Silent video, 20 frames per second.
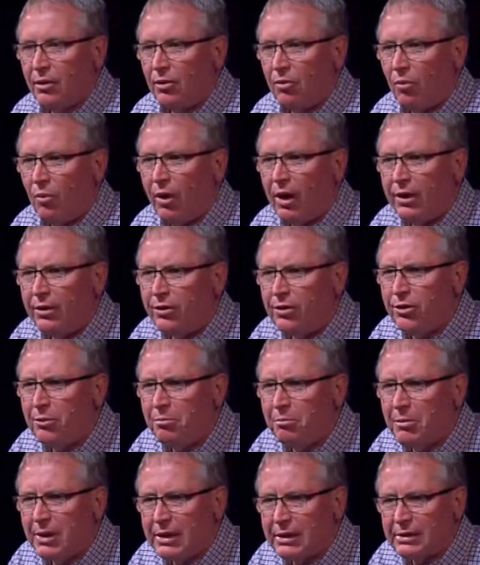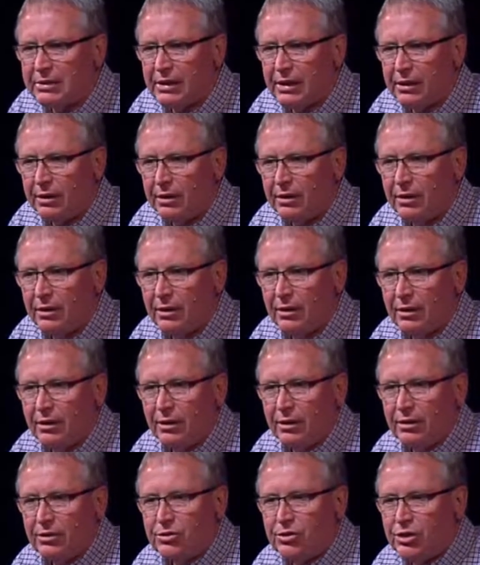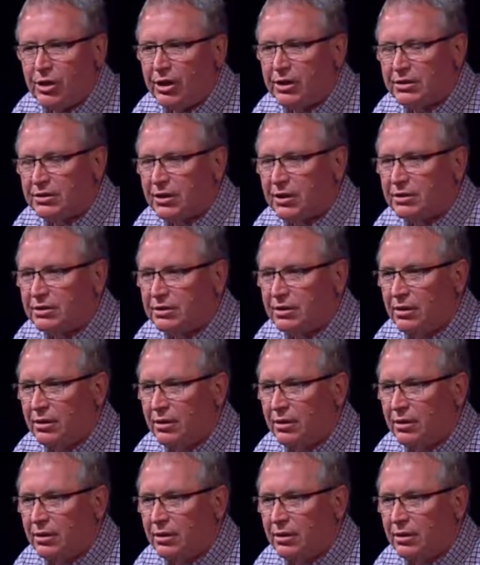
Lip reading: Why are you mixing Jesus